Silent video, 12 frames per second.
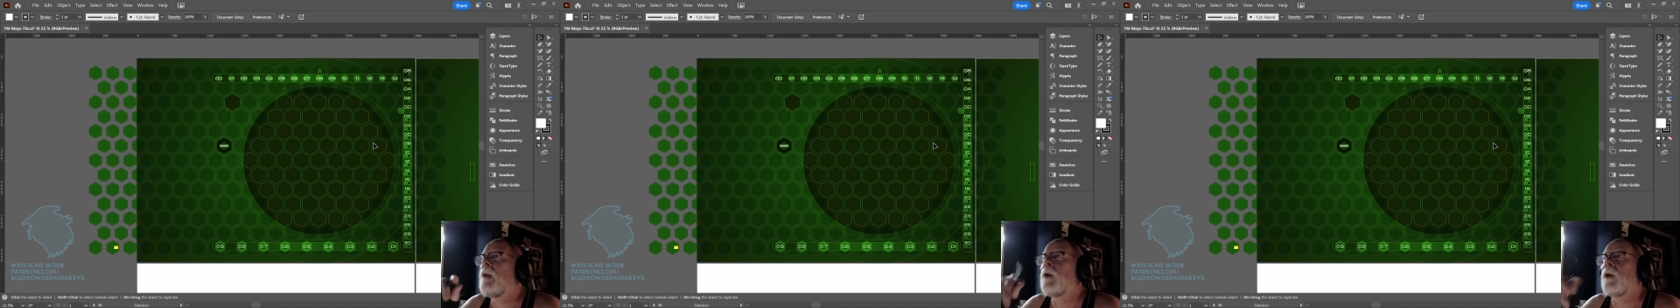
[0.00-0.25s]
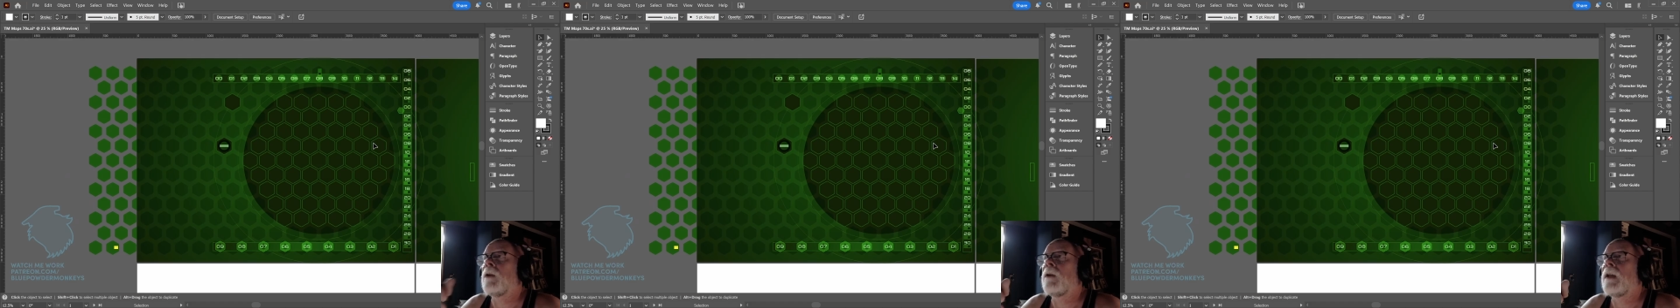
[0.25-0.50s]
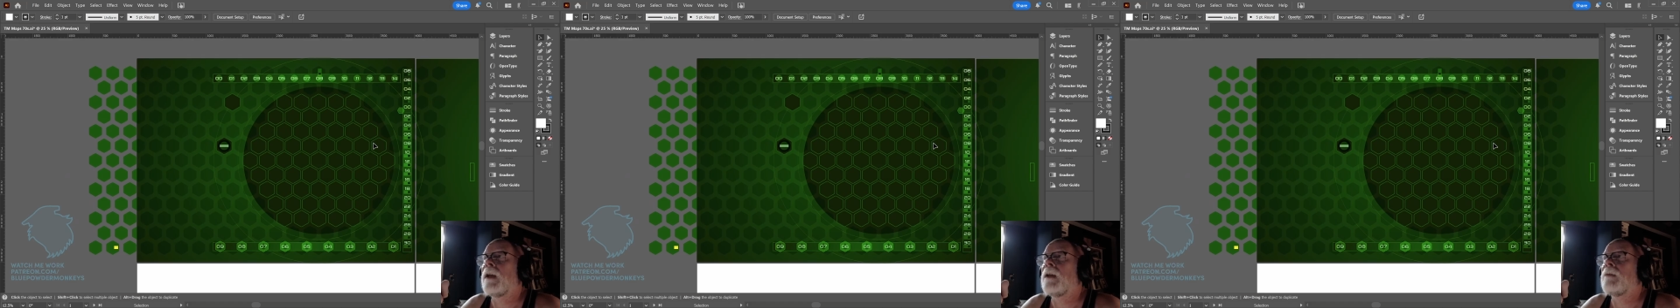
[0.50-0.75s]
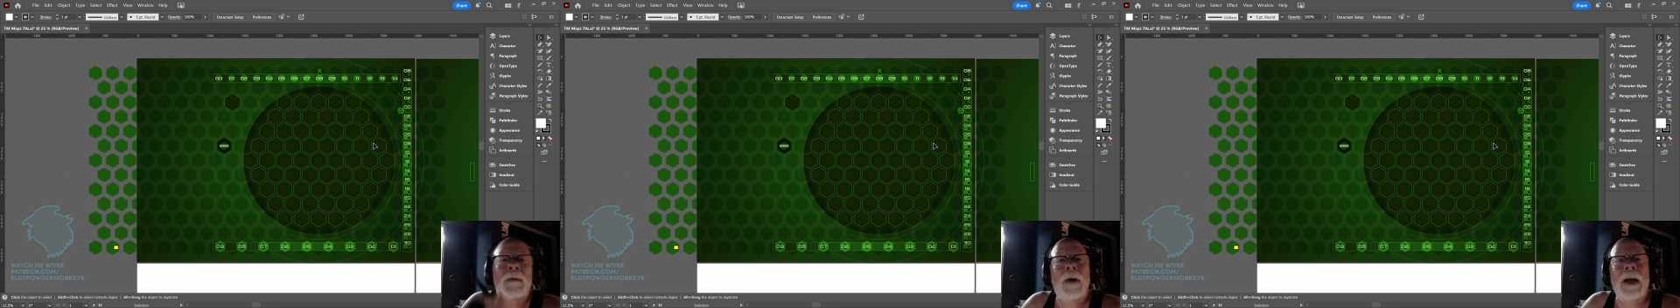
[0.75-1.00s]
You can look that
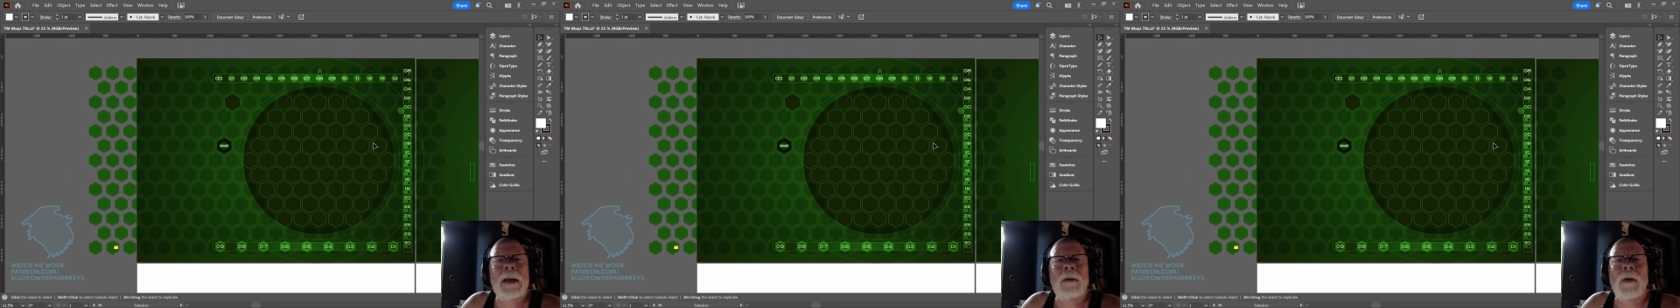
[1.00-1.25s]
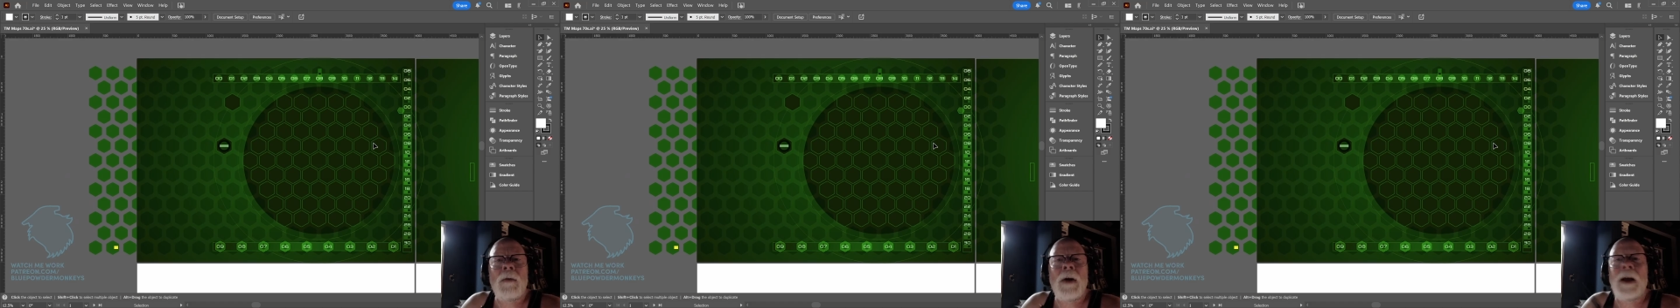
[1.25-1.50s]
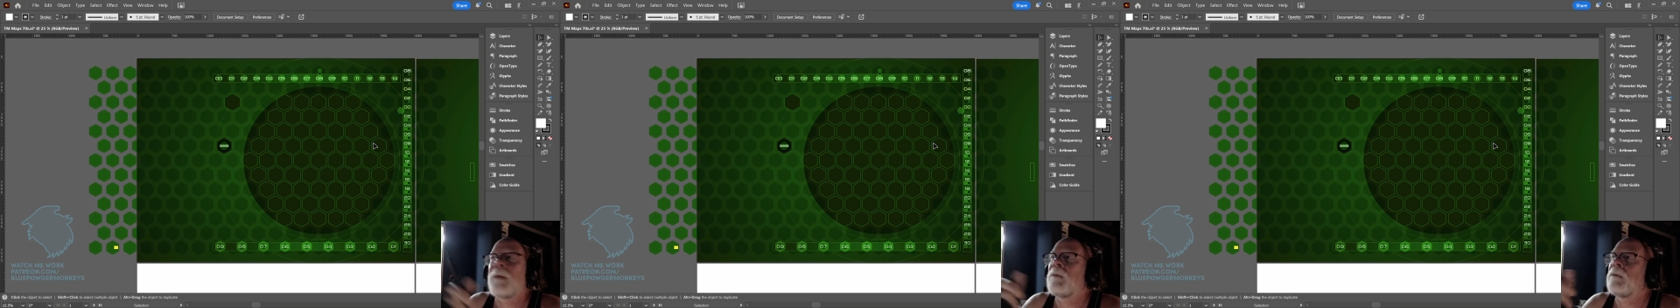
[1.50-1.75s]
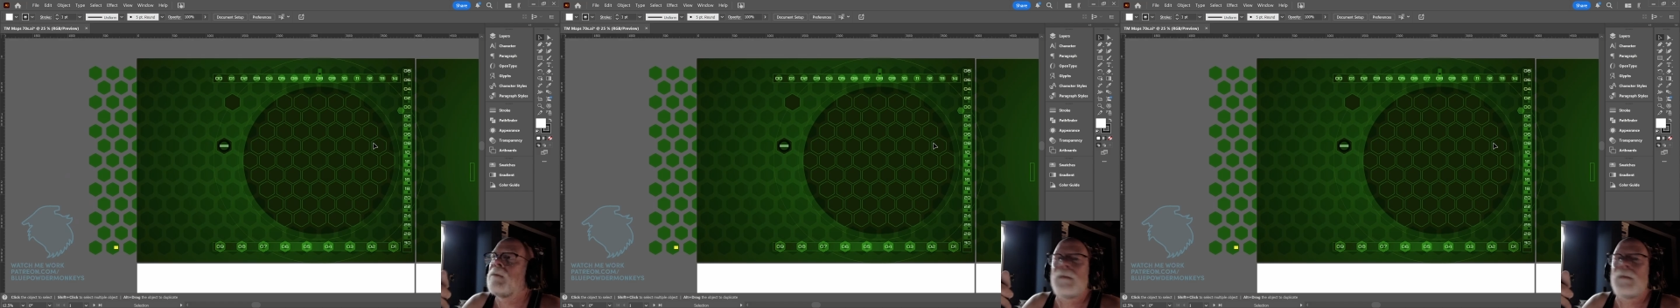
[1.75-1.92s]
up. I don't know why I'm